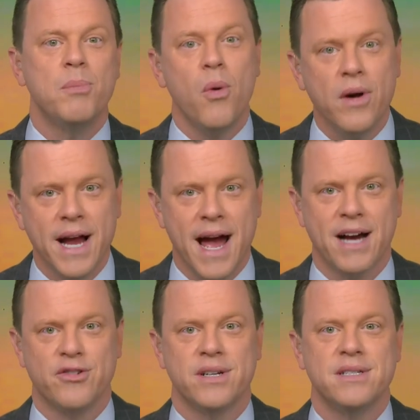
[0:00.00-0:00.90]
Supporting
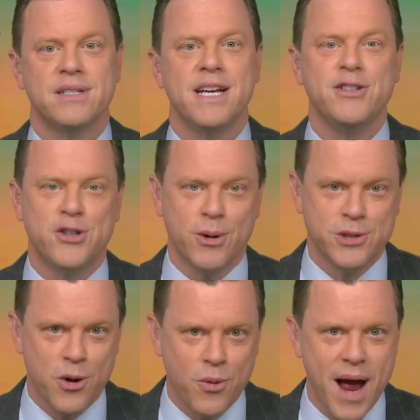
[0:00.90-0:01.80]
Actress in
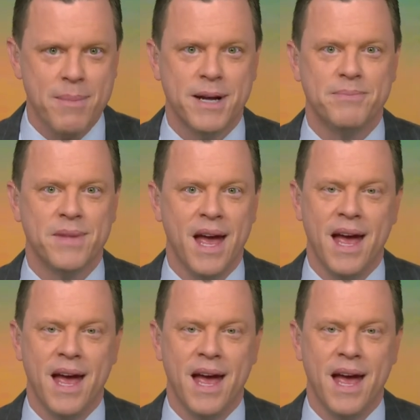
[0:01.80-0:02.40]
Jojo Rabbit.